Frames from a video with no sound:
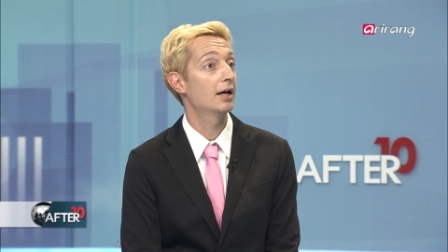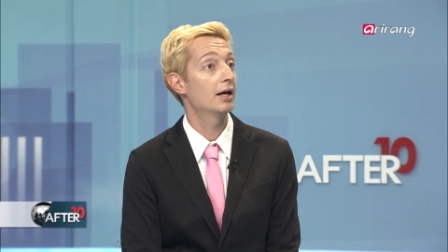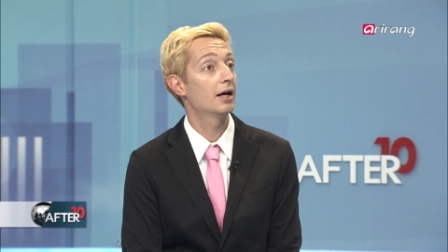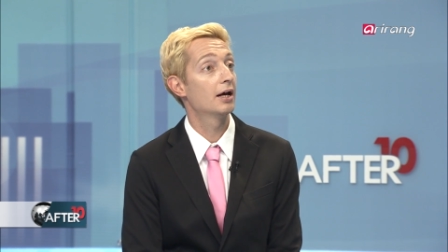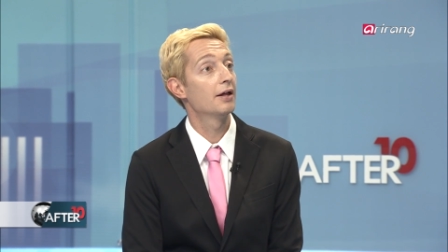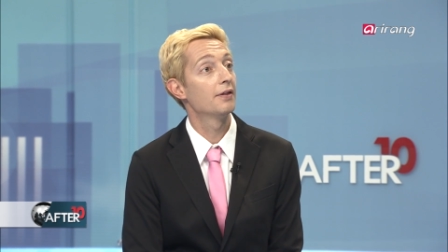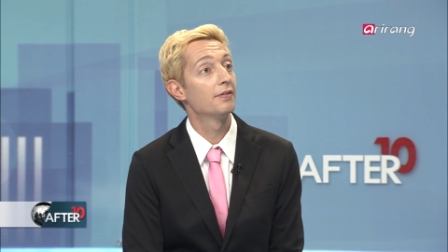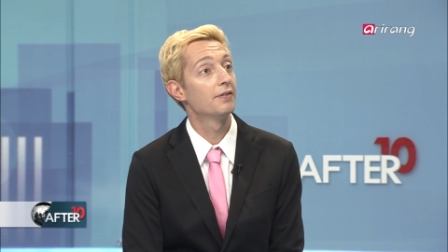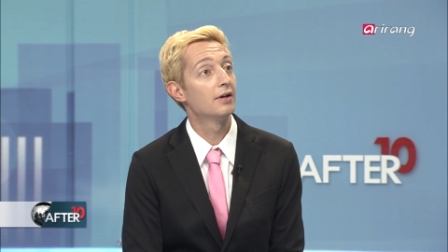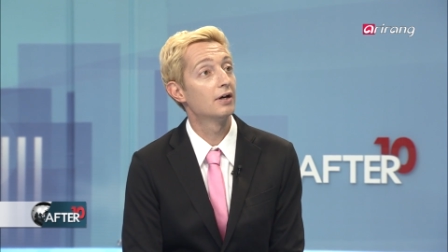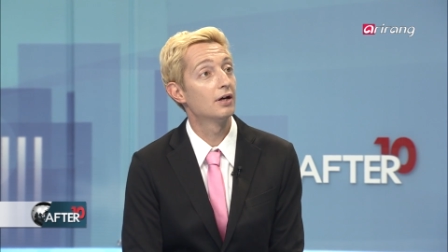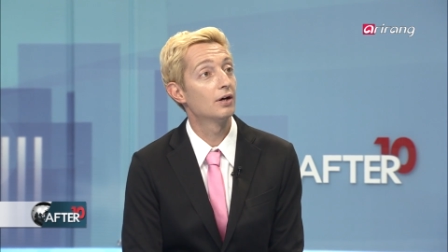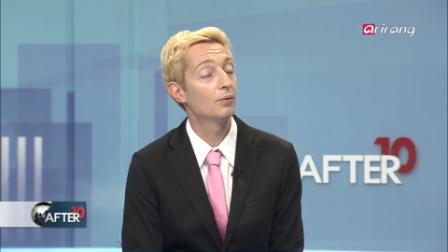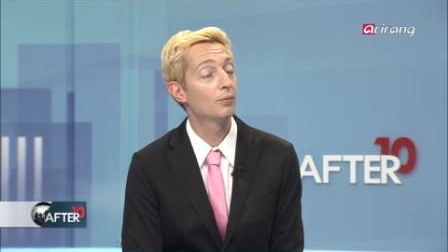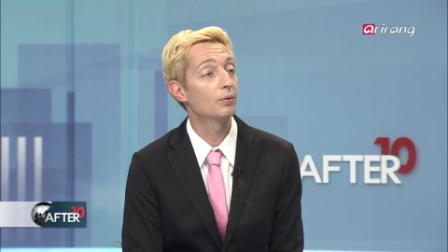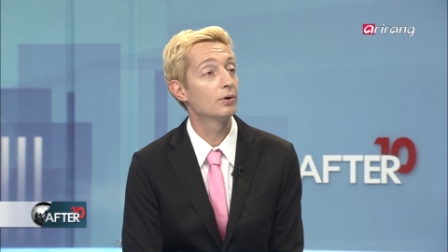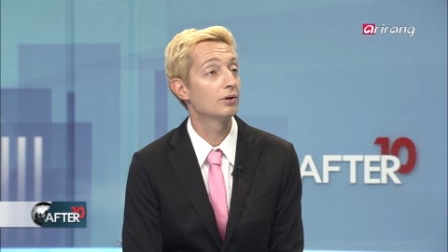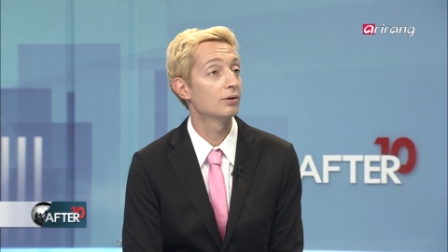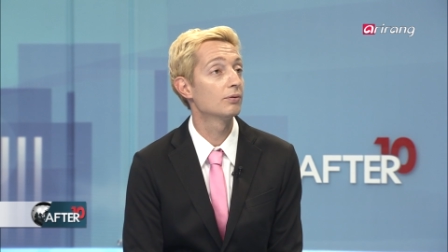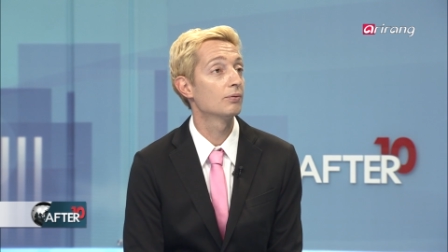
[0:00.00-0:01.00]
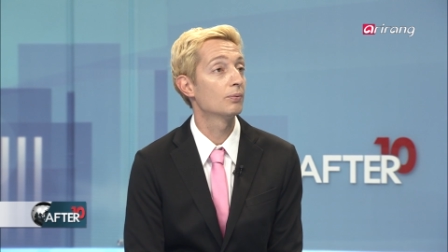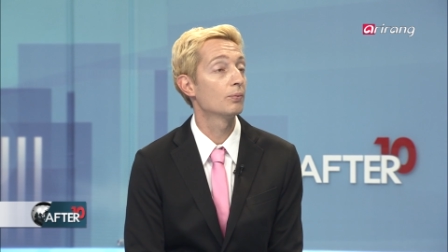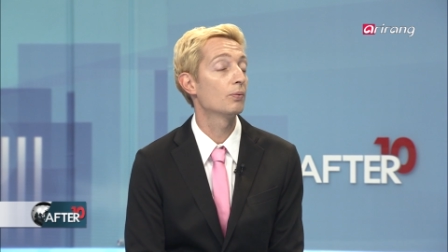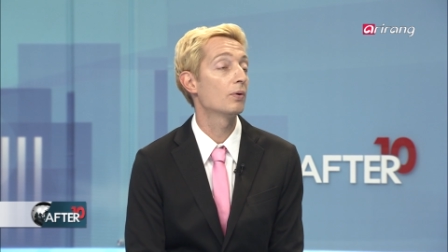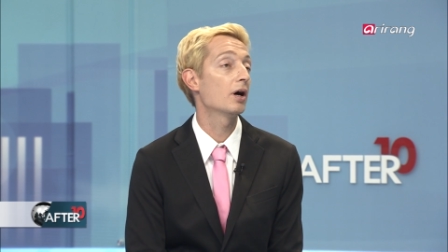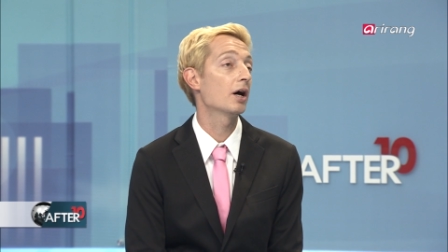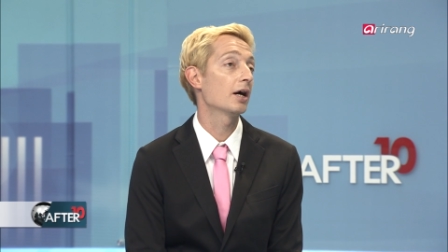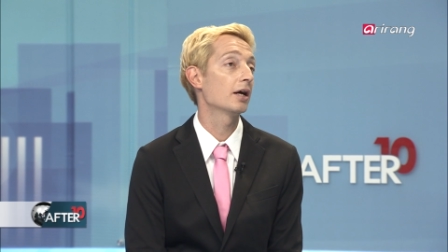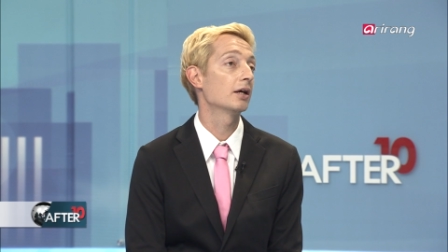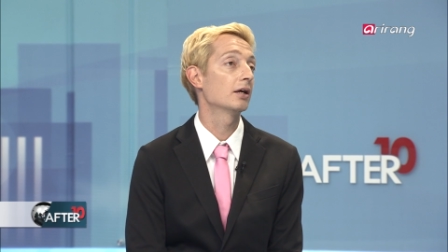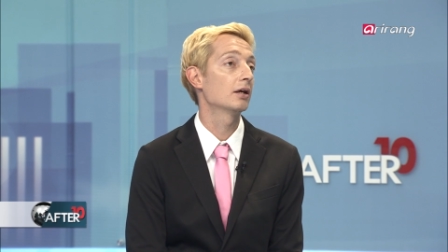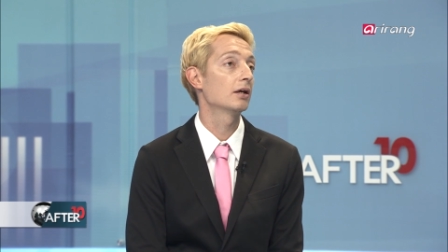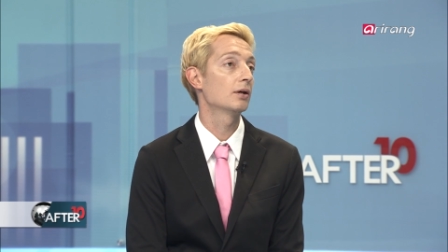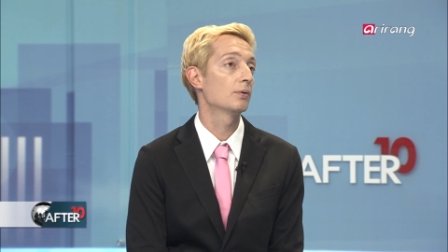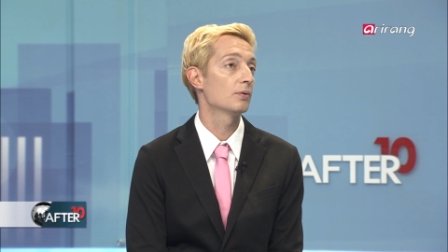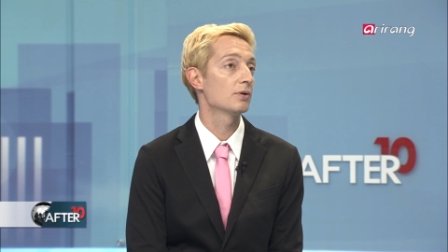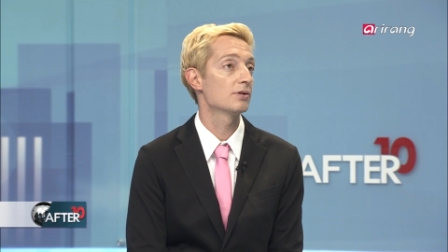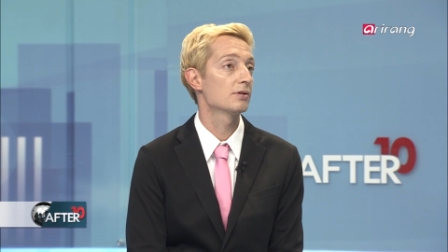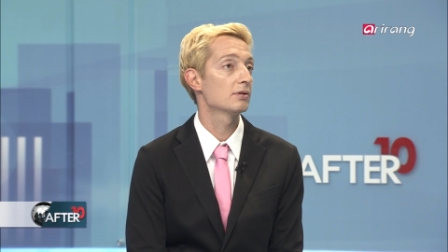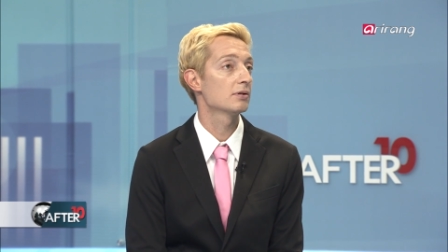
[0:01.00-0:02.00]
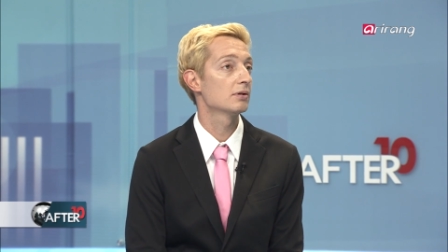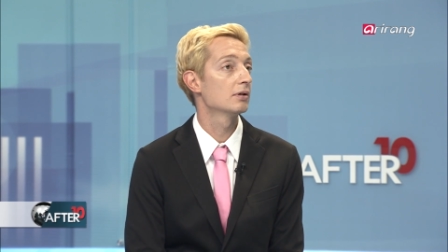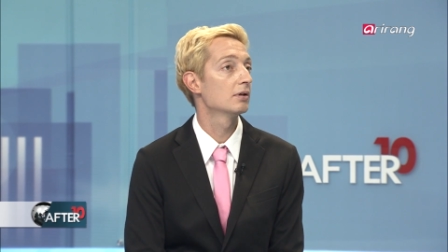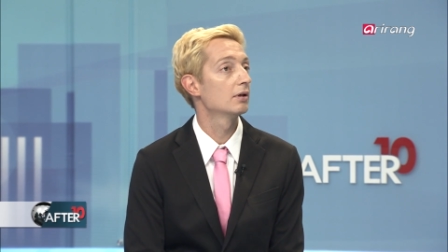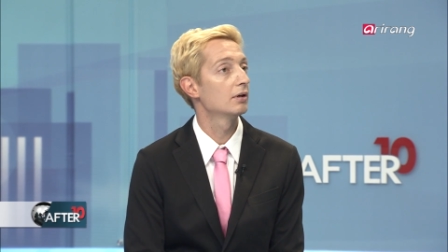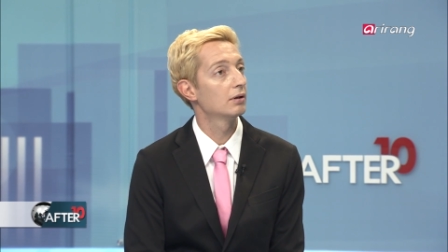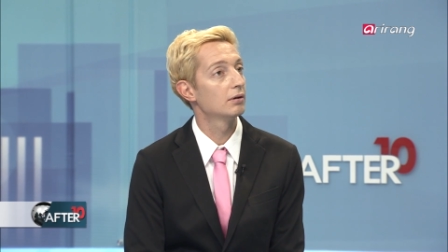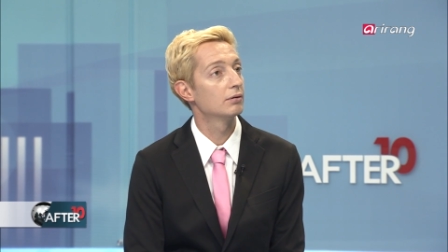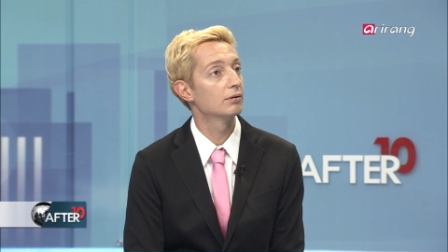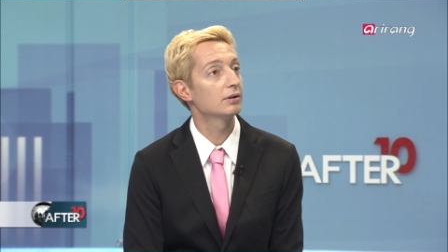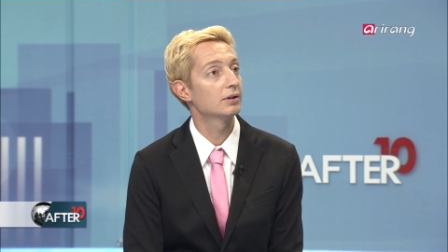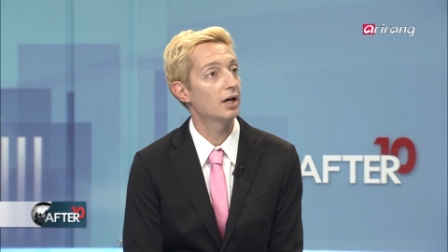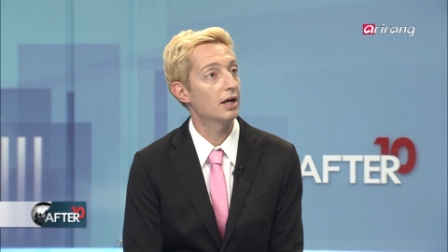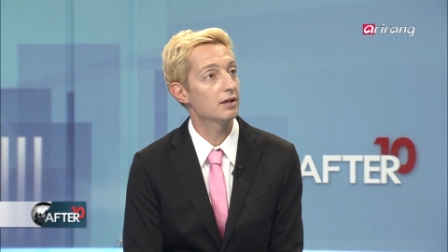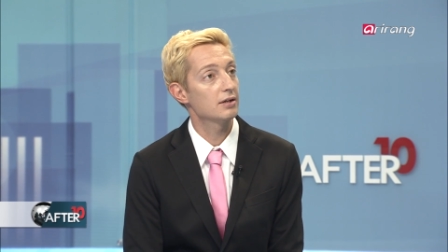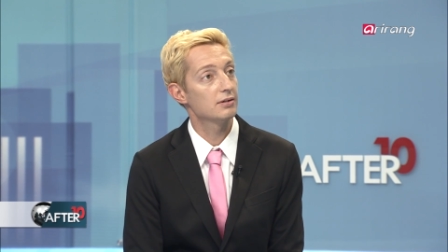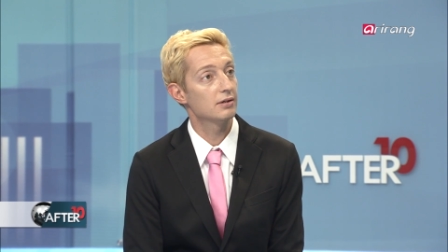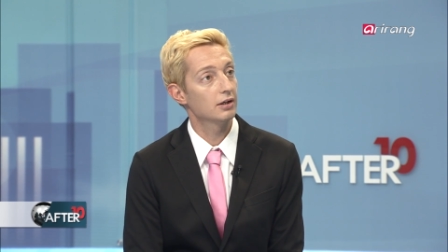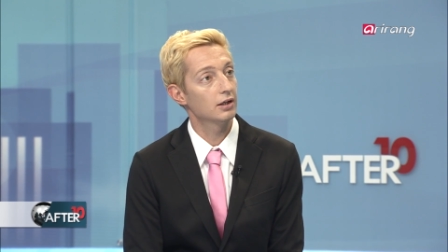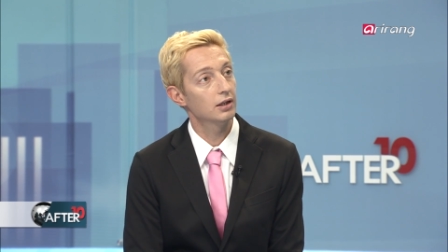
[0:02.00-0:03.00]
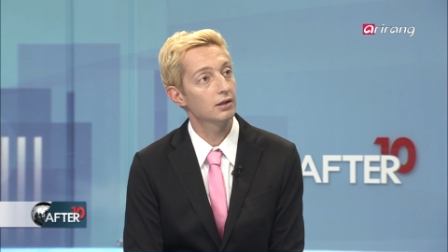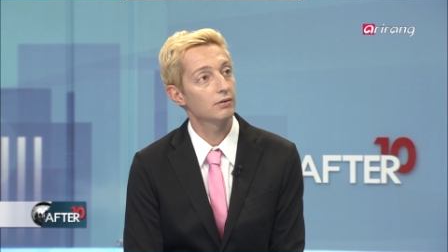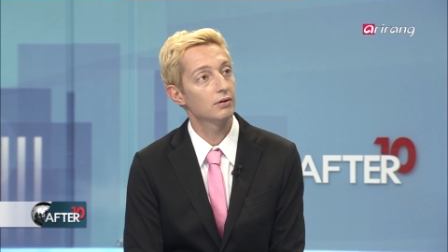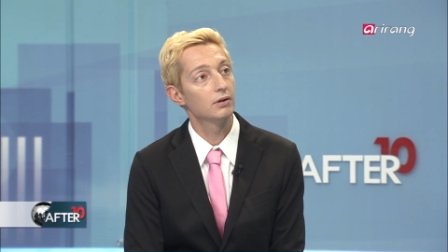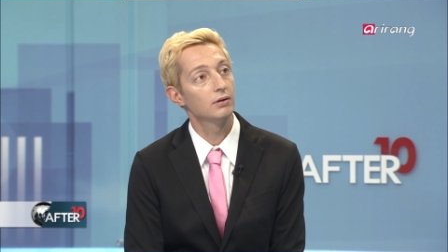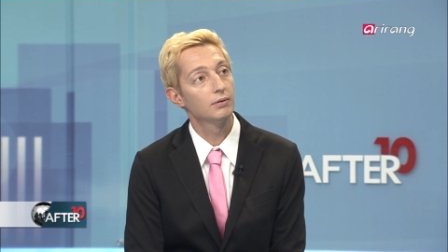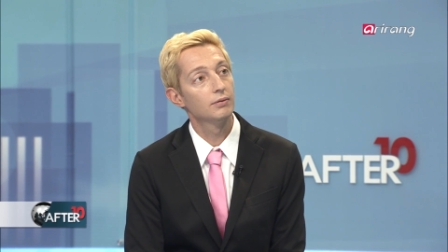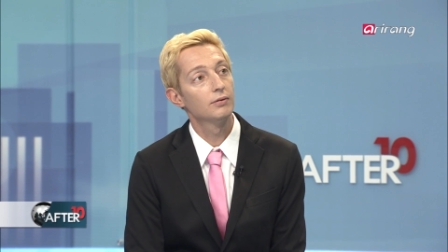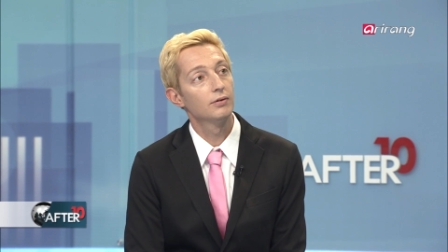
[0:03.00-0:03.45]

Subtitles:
and we know why he was looked at as a hero.